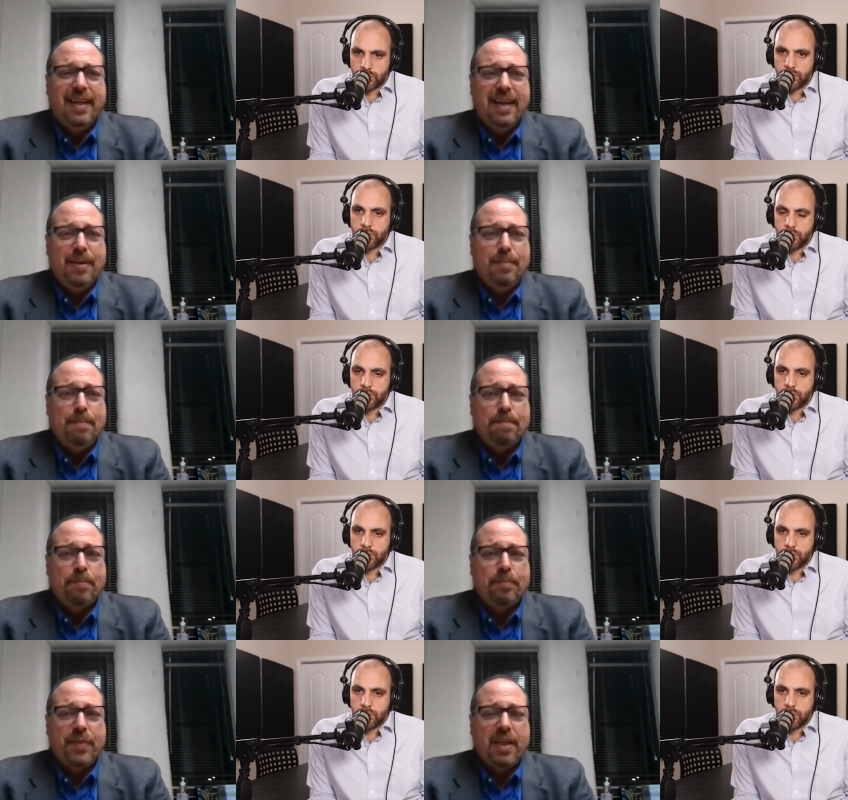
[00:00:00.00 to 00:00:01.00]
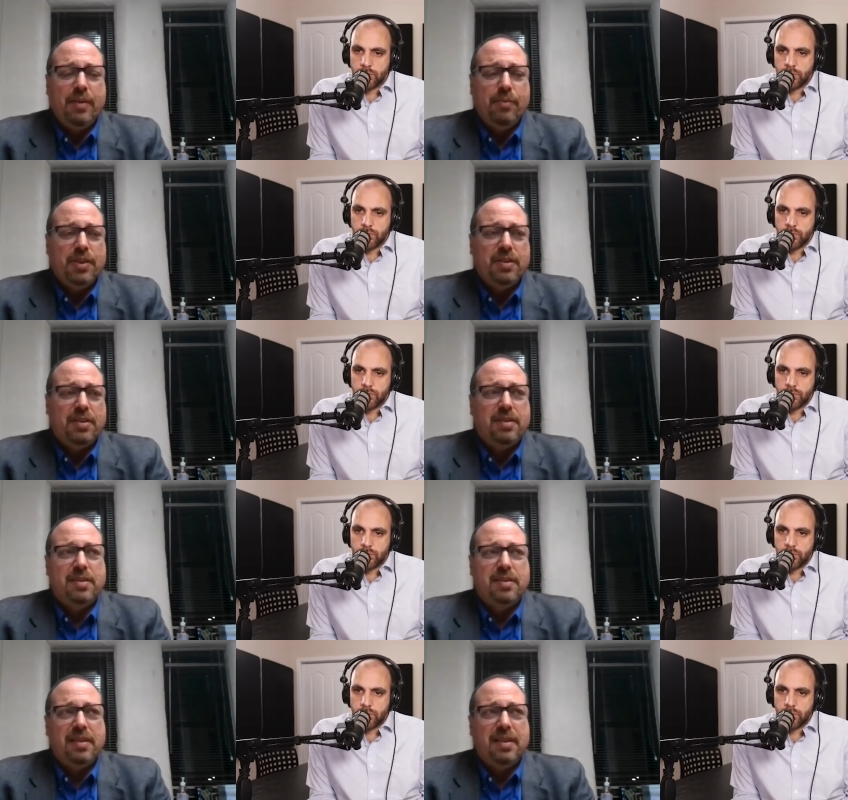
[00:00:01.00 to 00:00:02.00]
Speaker 1: It
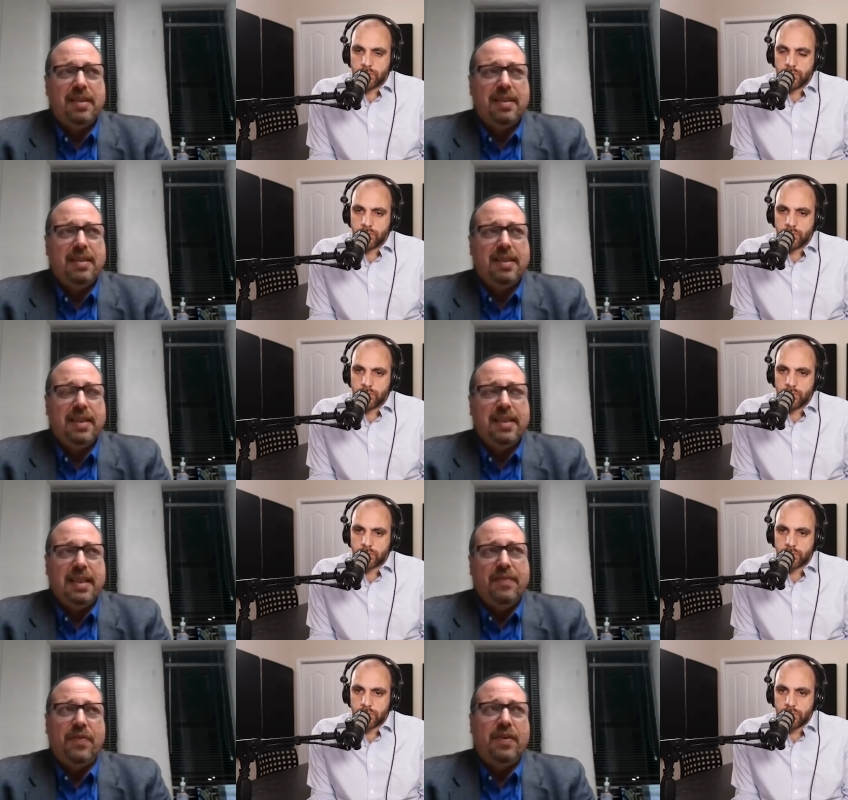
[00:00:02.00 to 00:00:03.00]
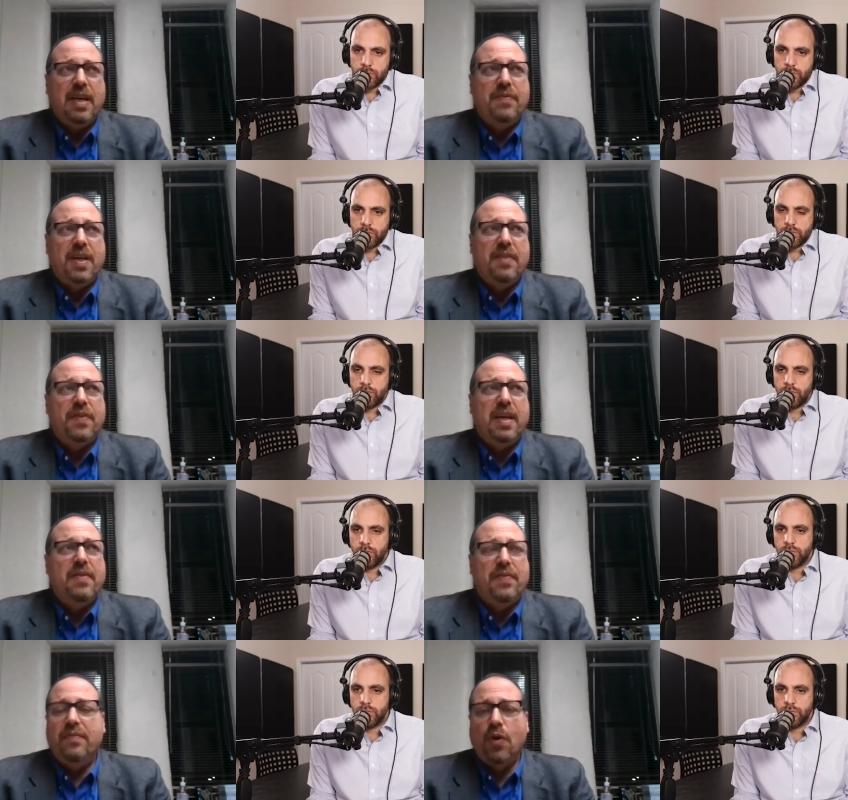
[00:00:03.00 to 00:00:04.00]
was, if
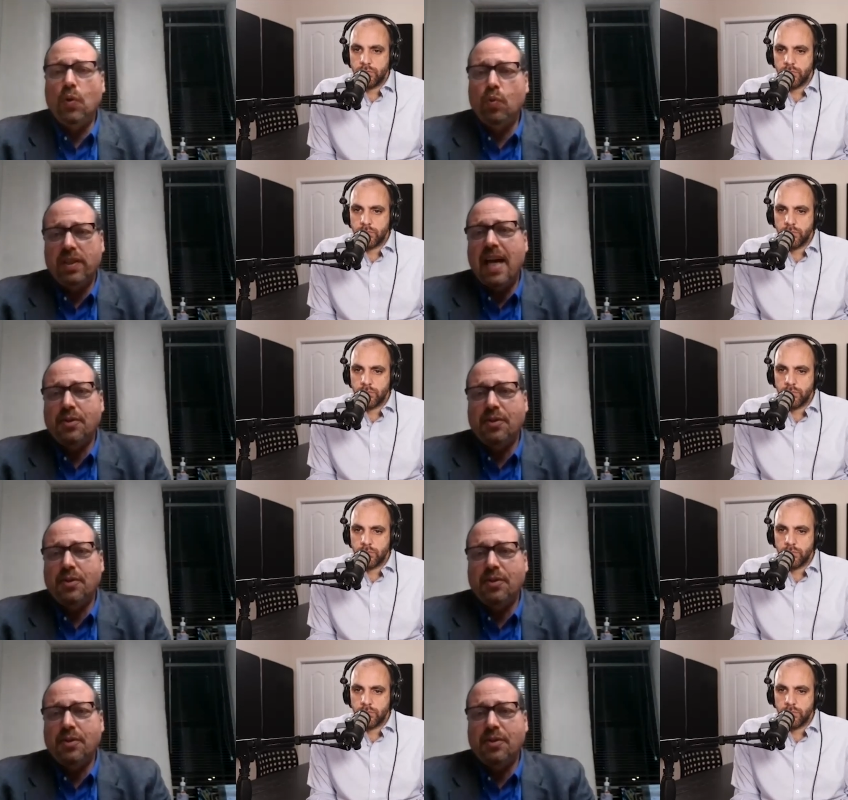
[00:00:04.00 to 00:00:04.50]
a vote was